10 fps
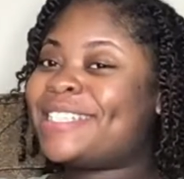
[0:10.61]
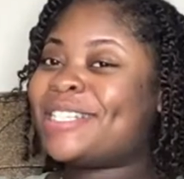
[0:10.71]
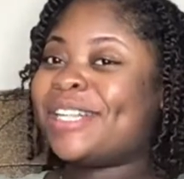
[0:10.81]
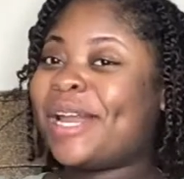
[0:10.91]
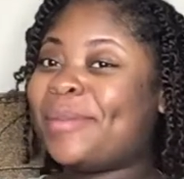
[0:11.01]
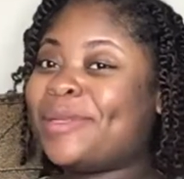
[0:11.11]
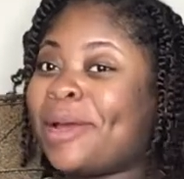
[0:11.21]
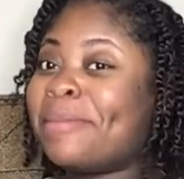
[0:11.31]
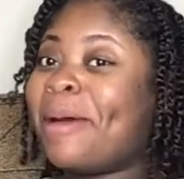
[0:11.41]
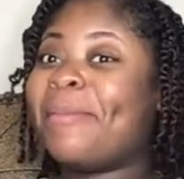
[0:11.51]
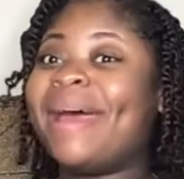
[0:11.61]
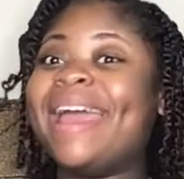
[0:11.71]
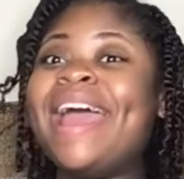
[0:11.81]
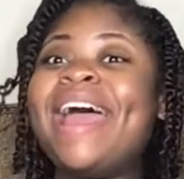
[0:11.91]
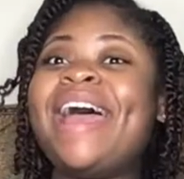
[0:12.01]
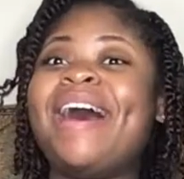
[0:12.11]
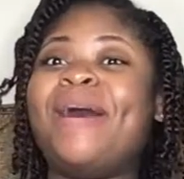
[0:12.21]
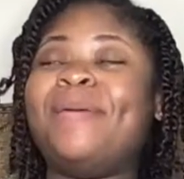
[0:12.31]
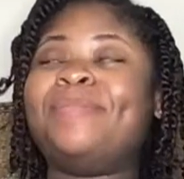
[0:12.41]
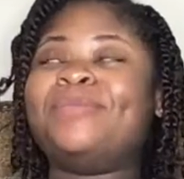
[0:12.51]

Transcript: It's gonna be talking about my, um,